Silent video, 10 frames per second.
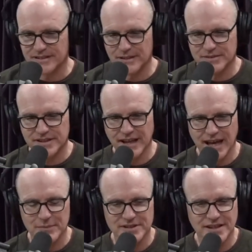he was in the
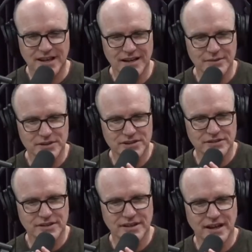Amazon, he was
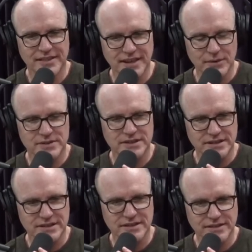shooting, I think it was
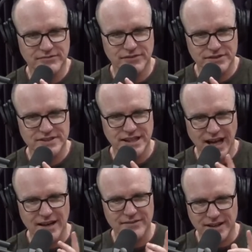a the first
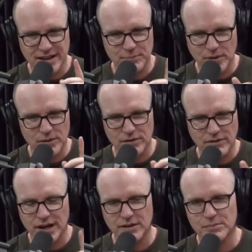live hippo or
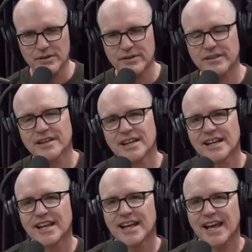rhino birth.
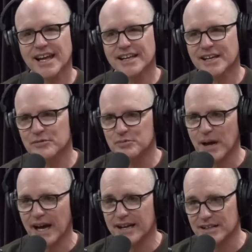And he comes
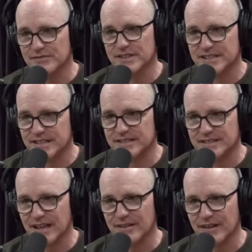back and he's visiting us
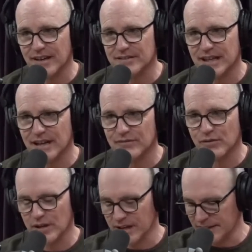out, out in
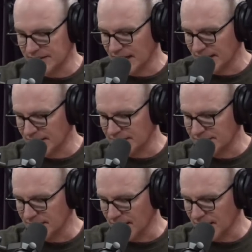California and he's got this
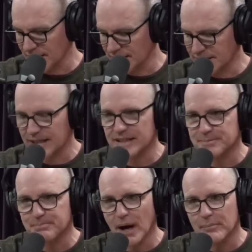uh, he's got this
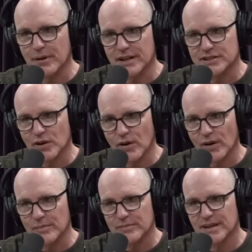bump on his arm